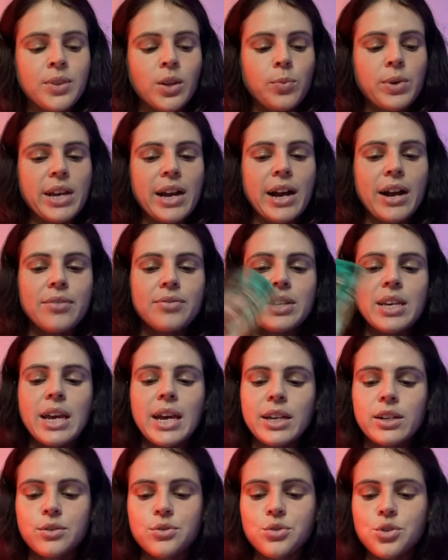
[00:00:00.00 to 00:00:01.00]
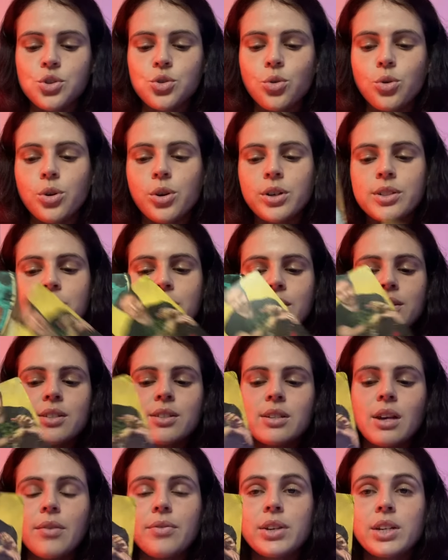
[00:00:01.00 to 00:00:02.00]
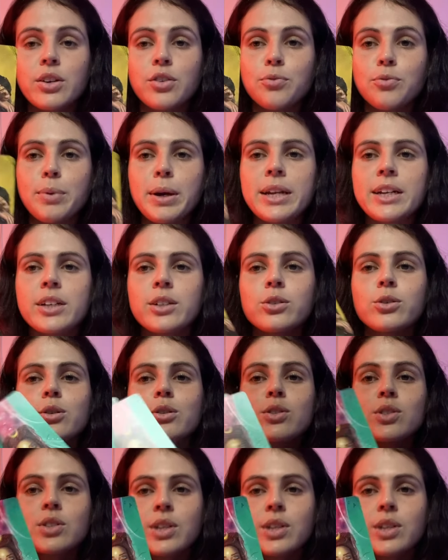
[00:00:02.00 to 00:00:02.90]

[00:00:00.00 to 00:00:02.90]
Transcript: we have the Eight of Swords, Seven of Pentacles,